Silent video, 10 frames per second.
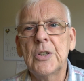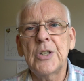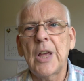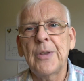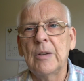
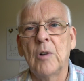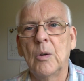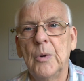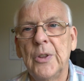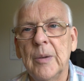nothing wrong
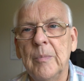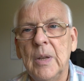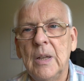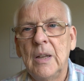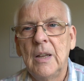with them.
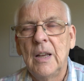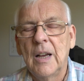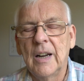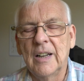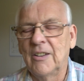
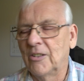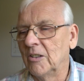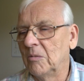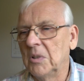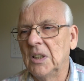And I
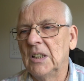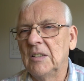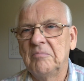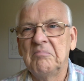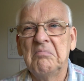thought,
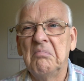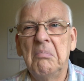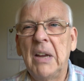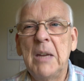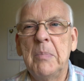well,
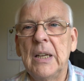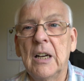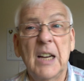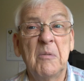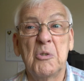maybe
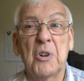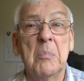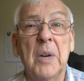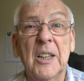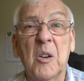I haven't
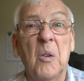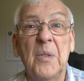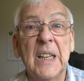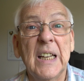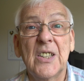drunk my
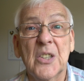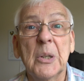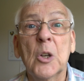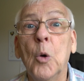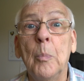coffee yet, so
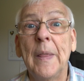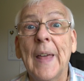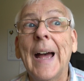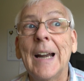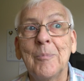it could be
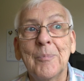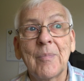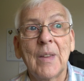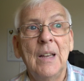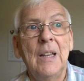that.
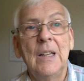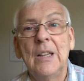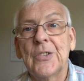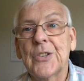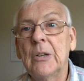
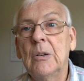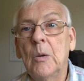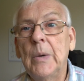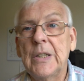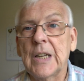So I
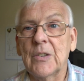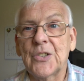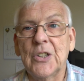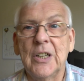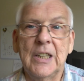went
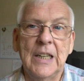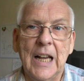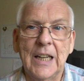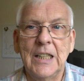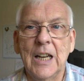outside and
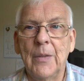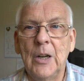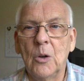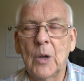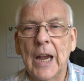had another
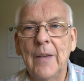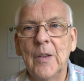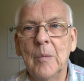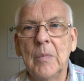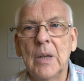look at
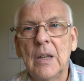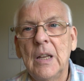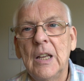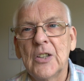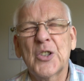them,
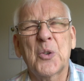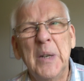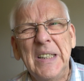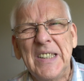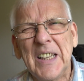
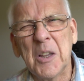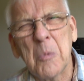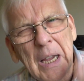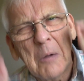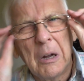squinting the
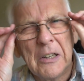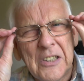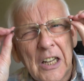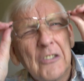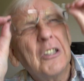way one does, you